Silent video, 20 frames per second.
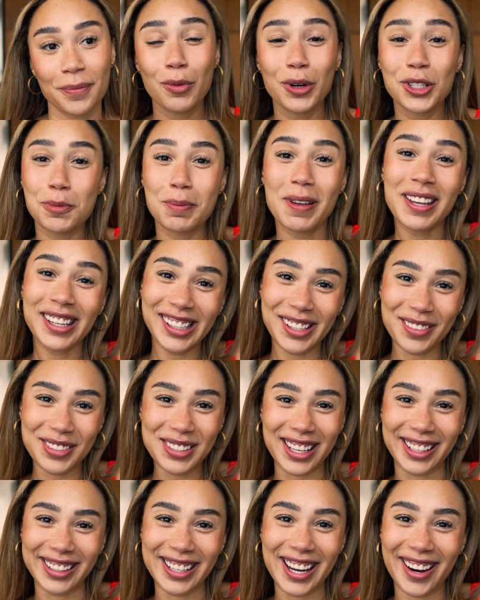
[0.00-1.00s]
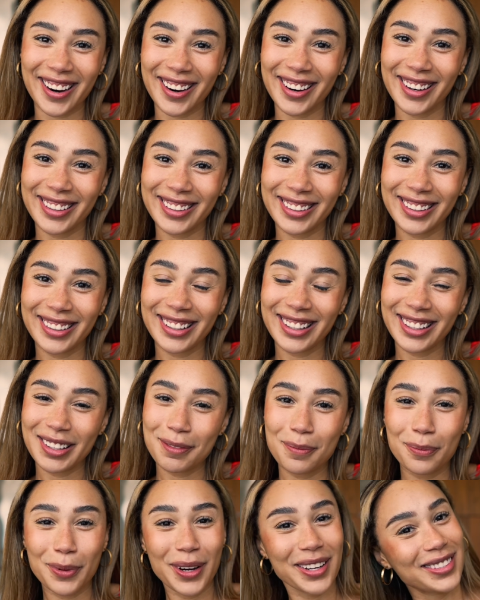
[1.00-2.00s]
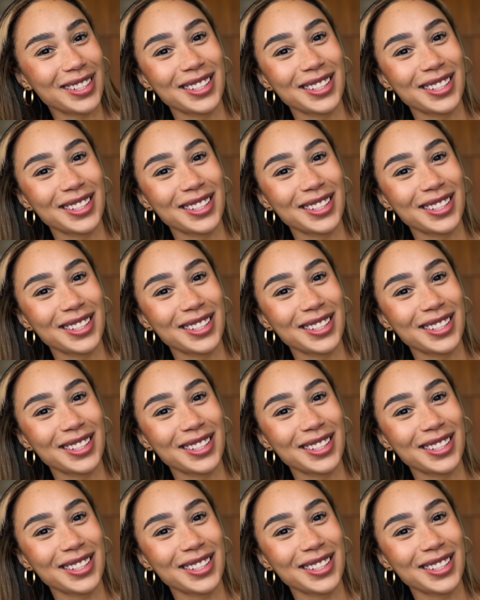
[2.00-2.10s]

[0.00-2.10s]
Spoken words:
Which, speaking of skincare, brings